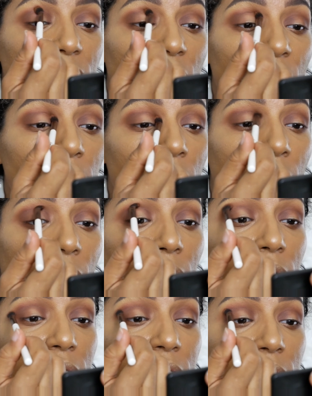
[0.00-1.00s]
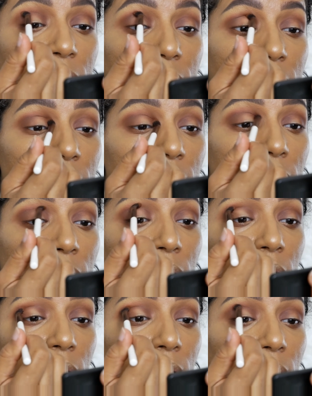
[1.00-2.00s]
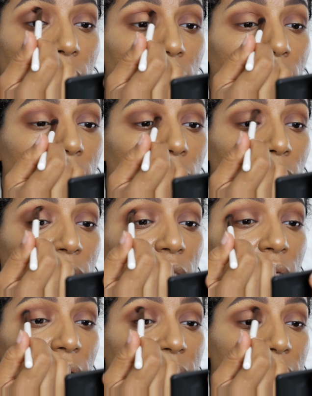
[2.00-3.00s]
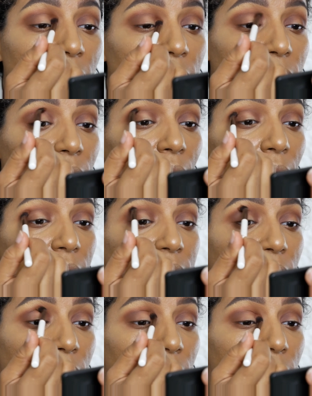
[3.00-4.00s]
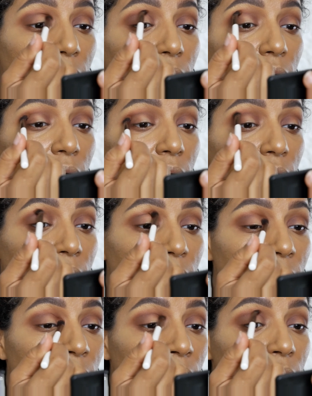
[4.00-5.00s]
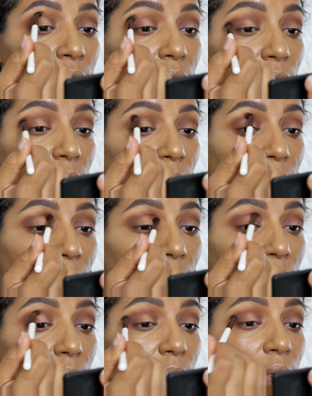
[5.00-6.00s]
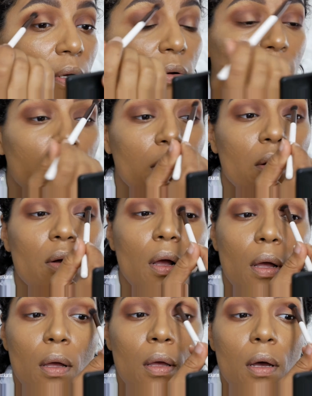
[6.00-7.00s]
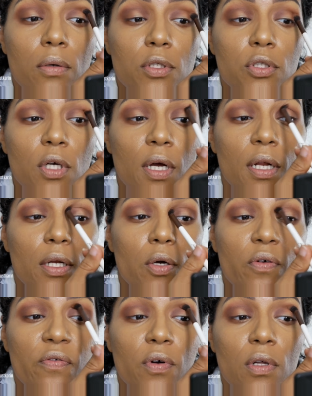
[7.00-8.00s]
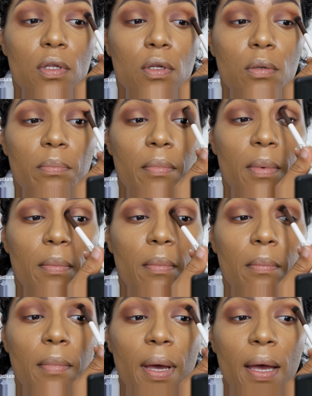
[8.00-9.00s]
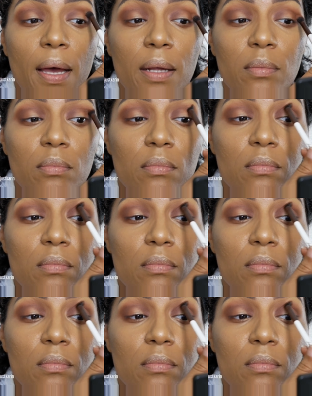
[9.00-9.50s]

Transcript: Same color still, which is that second to last color. Bam, there we go. Just trying not to go for a look, mad